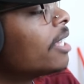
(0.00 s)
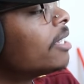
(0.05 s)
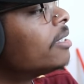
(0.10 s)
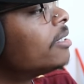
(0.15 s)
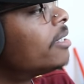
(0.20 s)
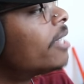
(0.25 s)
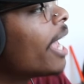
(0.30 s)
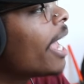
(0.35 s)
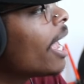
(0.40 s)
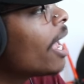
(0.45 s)

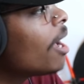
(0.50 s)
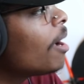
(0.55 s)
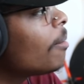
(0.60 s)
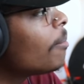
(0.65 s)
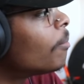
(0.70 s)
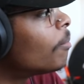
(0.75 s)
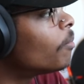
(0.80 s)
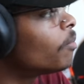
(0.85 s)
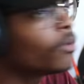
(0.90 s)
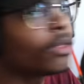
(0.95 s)

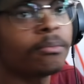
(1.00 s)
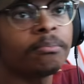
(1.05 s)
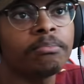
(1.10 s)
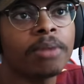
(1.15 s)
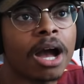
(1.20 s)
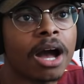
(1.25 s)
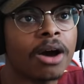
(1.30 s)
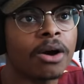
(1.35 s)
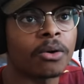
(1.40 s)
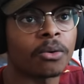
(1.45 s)
damn
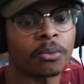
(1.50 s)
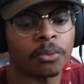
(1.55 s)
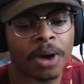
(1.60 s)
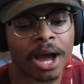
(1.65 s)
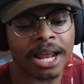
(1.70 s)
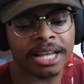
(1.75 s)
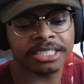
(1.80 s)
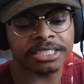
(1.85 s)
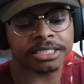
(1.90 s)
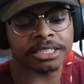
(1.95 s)
bro, why
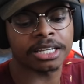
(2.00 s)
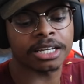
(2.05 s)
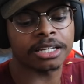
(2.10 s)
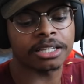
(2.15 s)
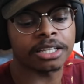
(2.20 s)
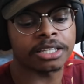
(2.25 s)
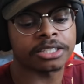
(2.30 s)
does this nigga look